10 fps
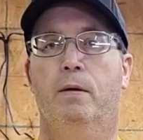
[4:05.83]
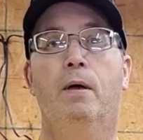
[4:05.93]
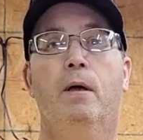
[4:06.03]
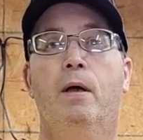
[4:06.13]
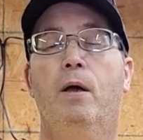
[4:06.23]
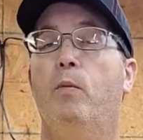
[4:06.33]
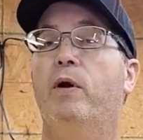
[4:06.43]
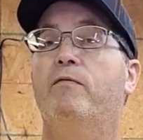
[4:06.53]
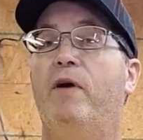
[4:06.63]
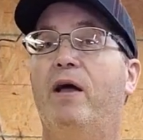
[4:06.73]
We can file
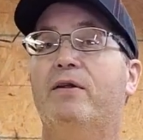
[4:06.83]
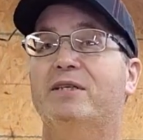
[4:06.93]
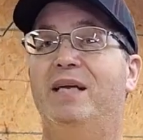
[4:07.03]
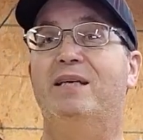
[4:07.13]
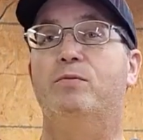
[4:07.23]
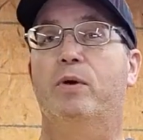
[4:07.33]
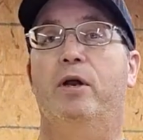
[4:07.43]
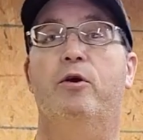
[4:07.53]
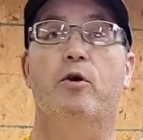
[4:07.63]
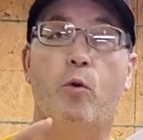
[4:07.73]
this next one under
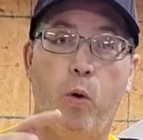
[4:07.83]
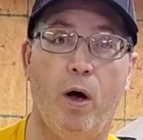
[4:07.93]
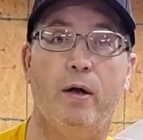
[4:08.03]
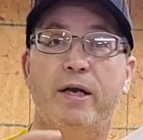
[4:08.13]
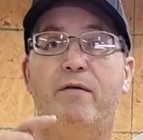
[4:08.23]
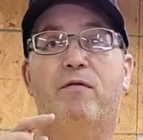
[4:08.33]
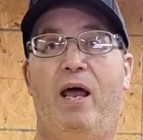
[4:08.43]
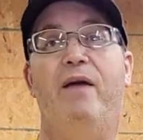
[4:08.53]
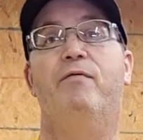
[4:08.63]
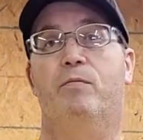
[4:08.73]
quality of life
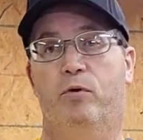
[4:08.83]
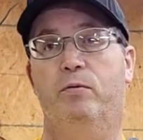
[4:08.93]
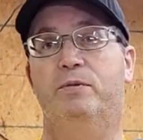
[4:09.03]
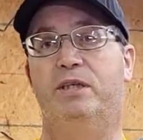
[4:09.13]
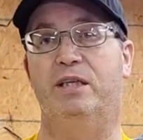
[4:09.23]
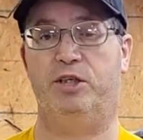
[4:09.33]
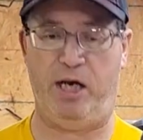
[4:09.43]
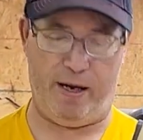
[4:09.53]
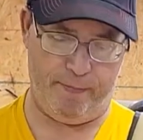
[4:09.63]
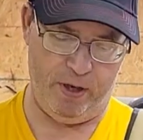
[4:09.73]
improvements in the shop.
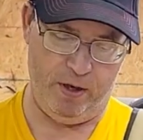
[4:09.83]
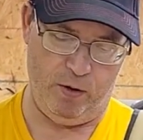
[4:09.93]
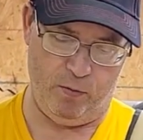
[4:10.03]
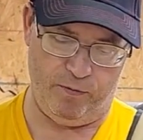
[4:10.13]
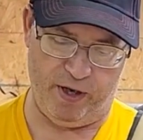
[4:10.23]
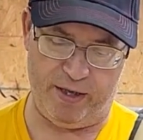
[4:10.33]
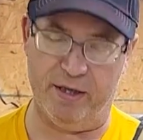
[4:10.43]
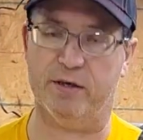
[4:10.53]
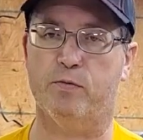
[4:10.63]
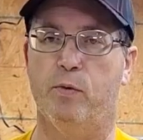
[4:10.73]
We've got this
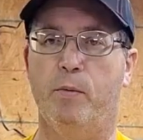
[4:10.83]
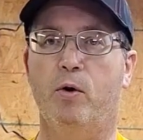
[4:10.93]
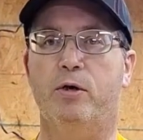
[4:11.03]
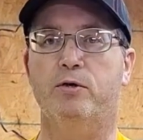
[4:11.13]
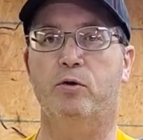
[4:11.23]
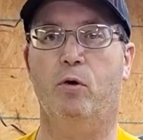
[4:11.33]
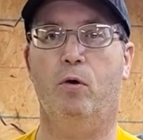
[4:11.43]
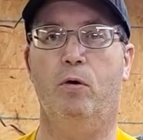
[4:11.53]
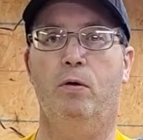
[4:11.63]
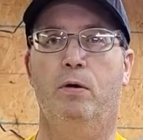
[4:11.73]
remote control
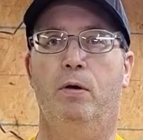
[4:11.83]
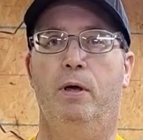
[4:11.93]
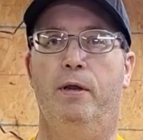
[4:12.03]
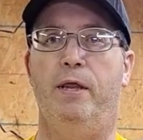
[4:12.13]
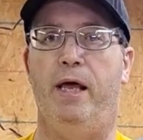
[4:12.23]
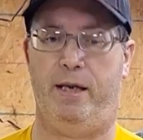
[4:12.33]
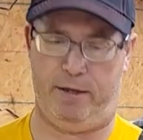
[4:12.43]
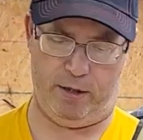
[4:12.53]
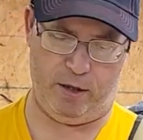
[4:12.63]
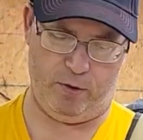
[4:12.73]
that
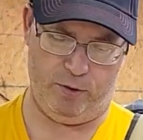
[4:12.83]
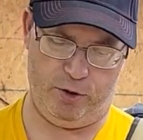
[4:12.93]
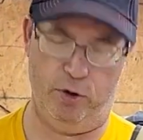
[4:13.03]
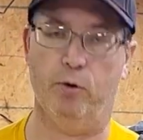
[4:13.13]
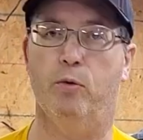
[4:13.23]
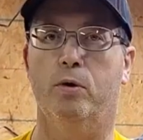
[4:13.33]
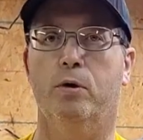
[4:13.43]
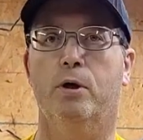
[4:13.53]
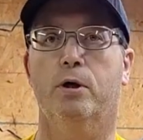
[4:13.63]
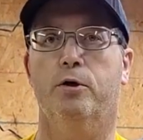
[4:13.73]
goes to
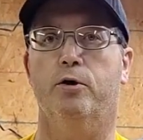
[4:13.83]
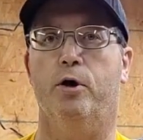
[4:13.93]
turn off